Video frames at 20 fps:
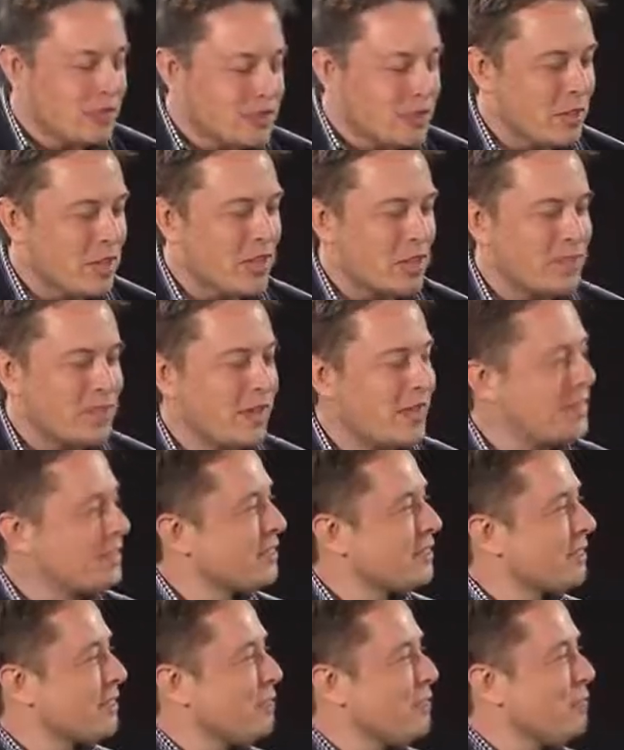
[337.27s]
So
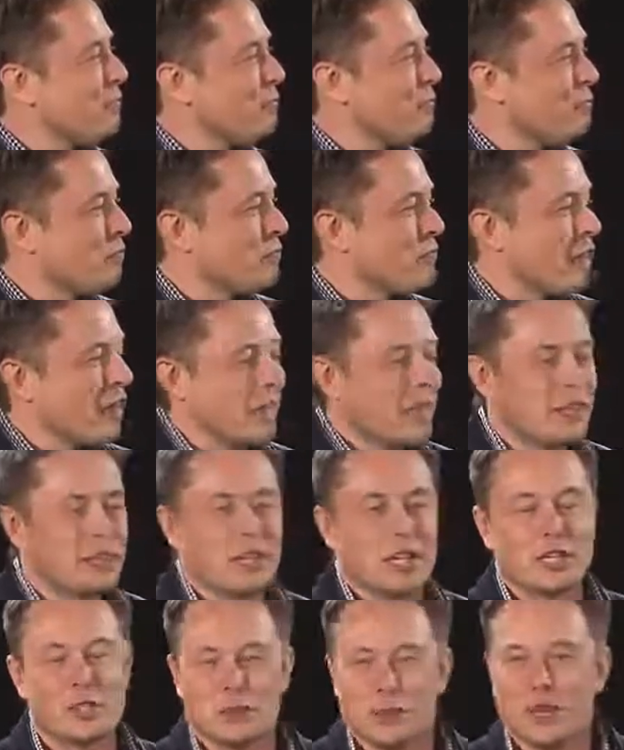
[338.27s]
that's
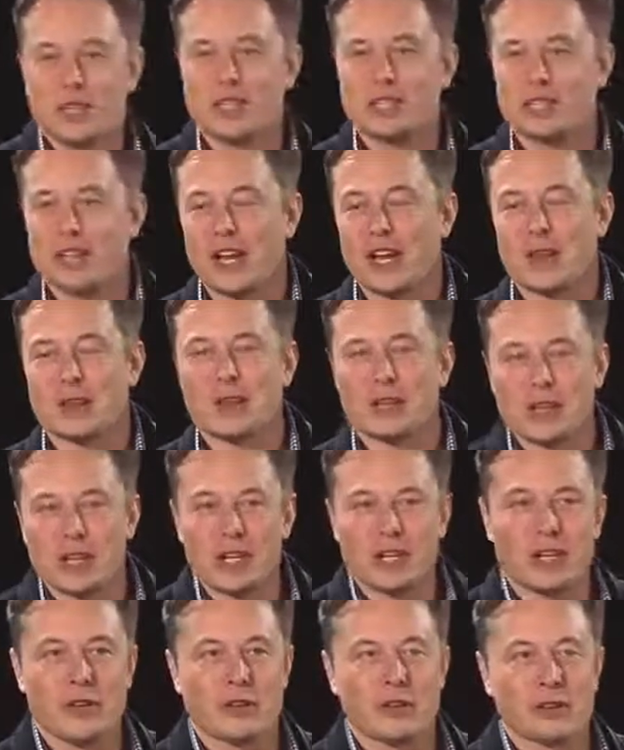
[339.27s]
it's pretty exciting.
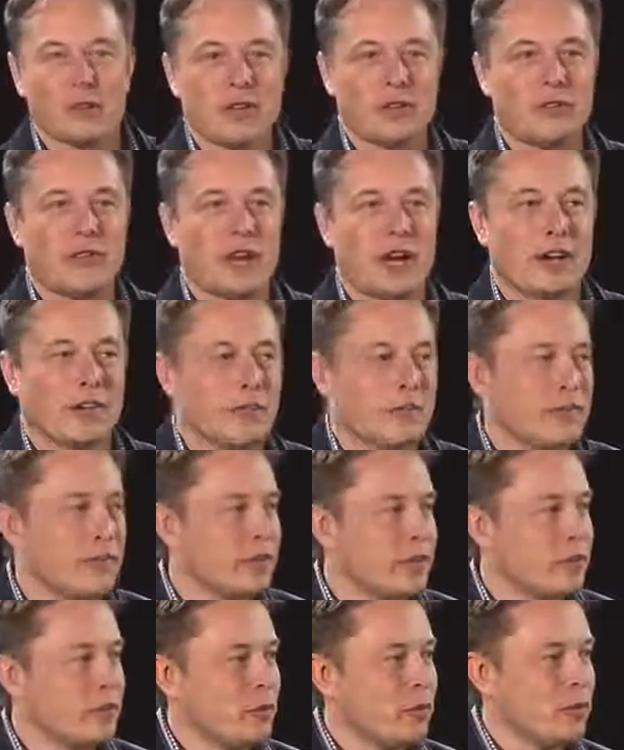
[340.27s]
We're really proud of
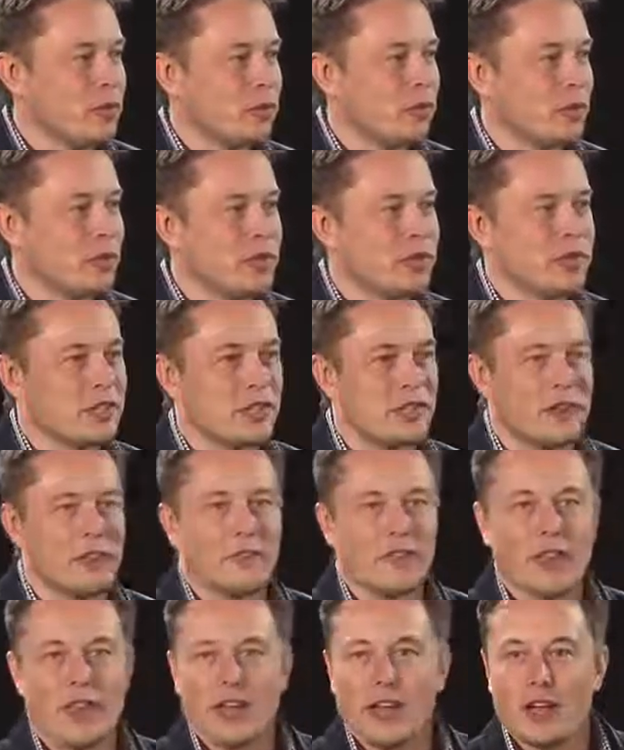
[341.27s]
what
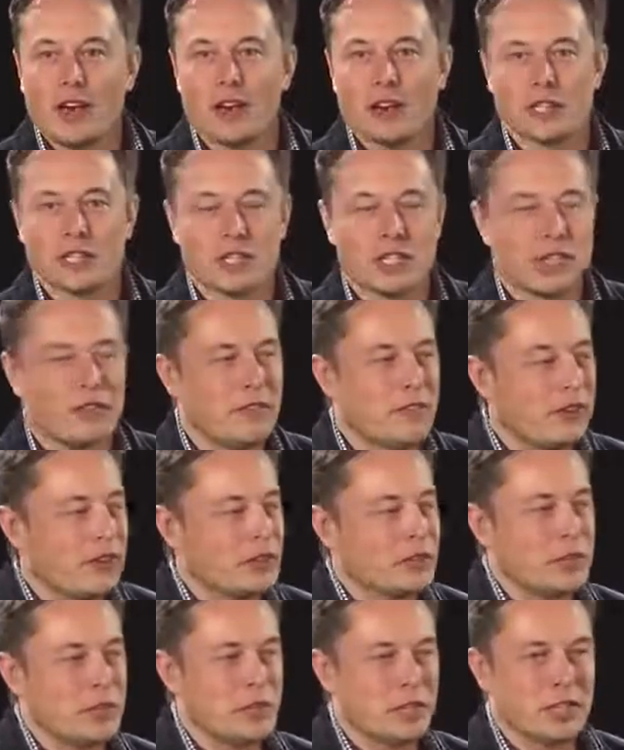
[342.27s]
our
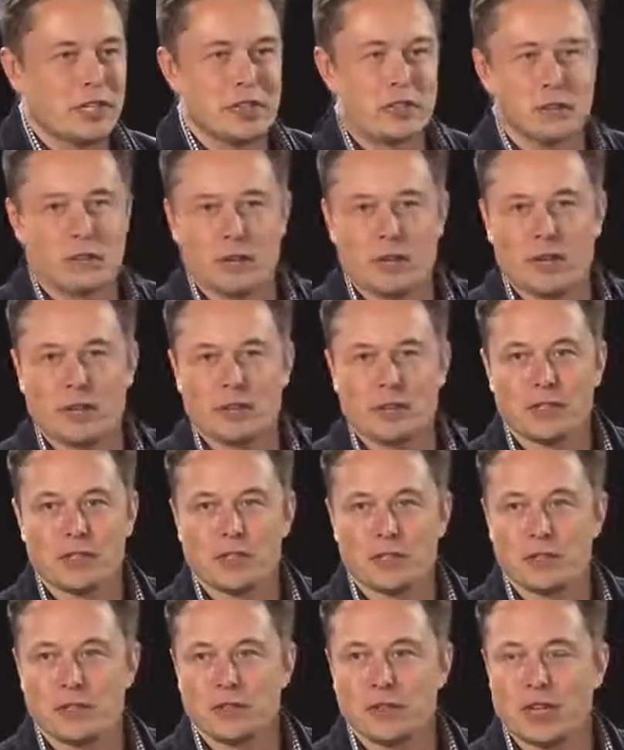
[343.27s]
engineering team has been able
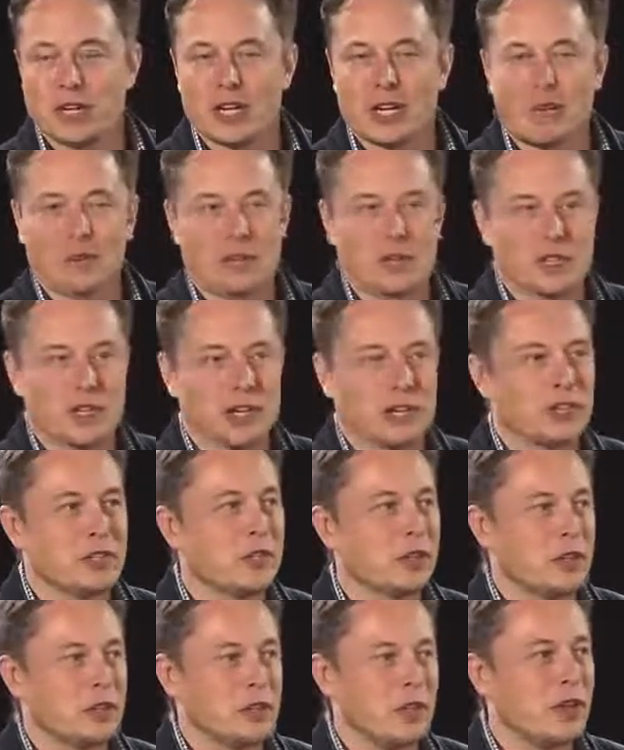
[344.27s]
to accomplish here. It
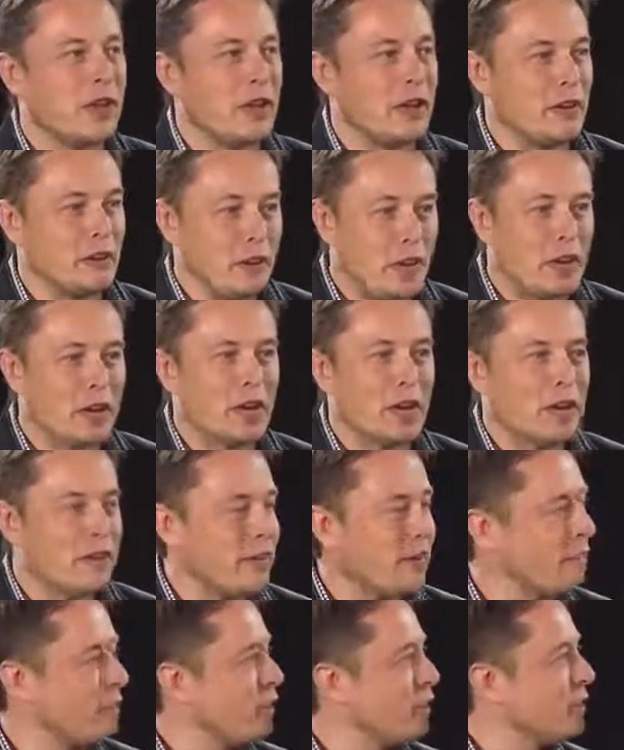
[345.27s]
took a lot
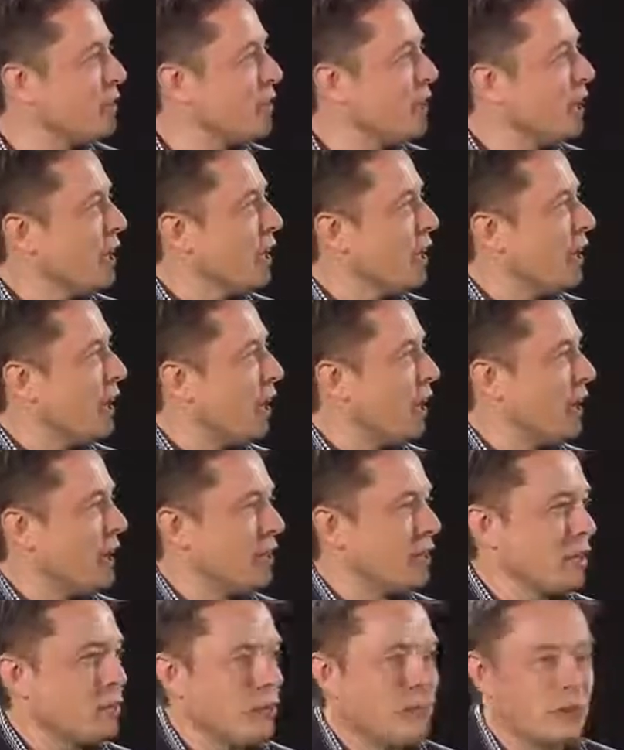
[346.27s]
of effort, and
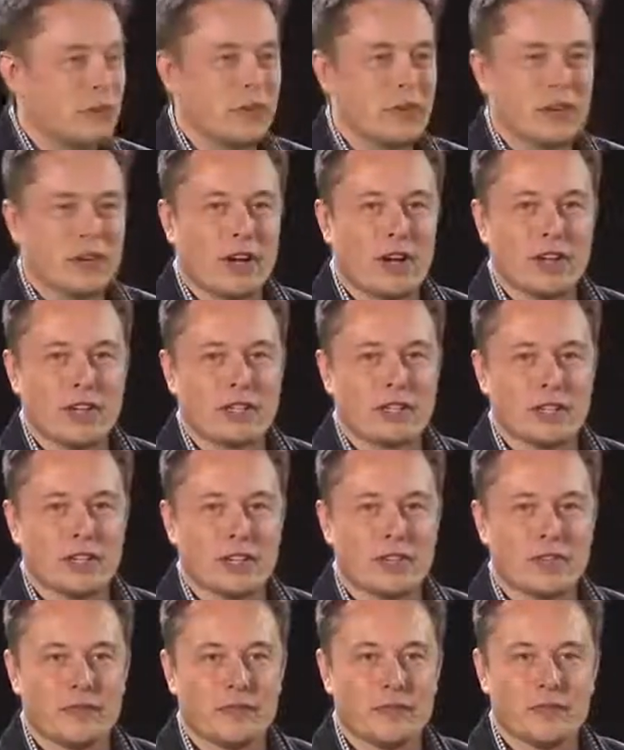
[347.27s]
I think we've got
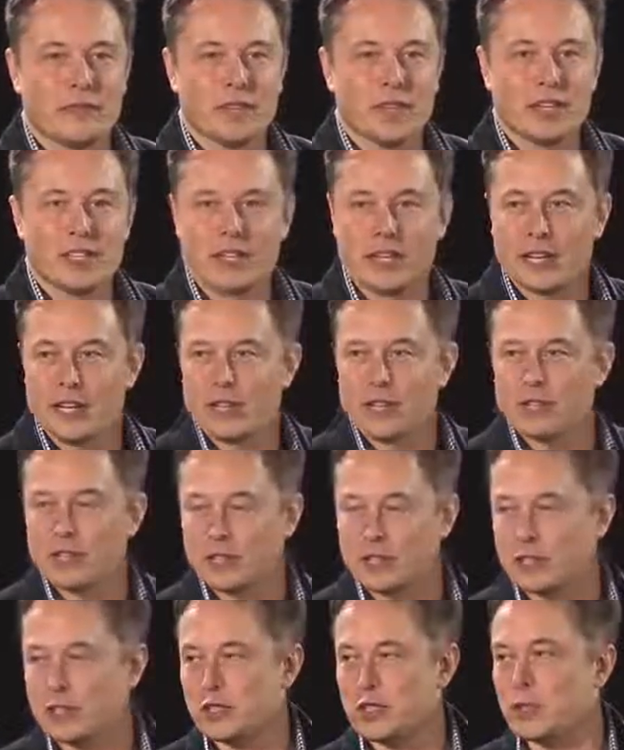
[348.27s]
a
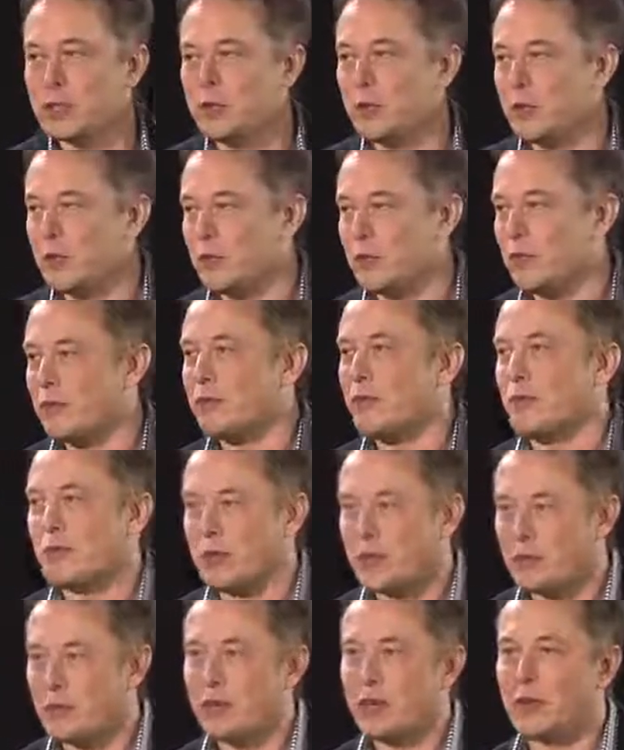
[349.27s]
technical solution
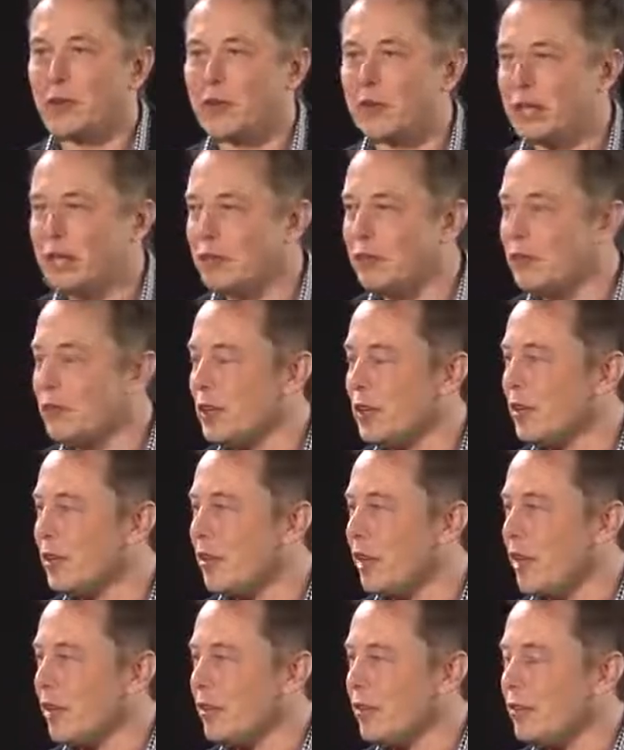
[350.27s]
we can be really
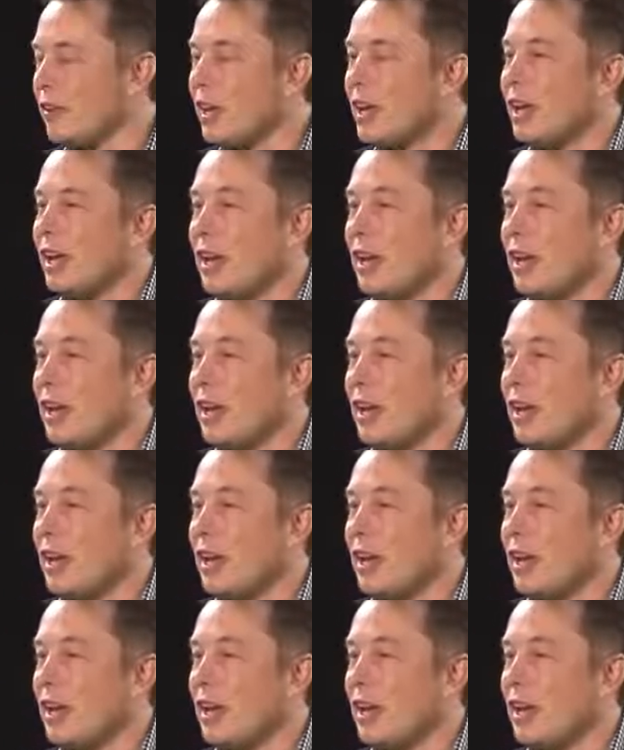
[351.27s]
proud of.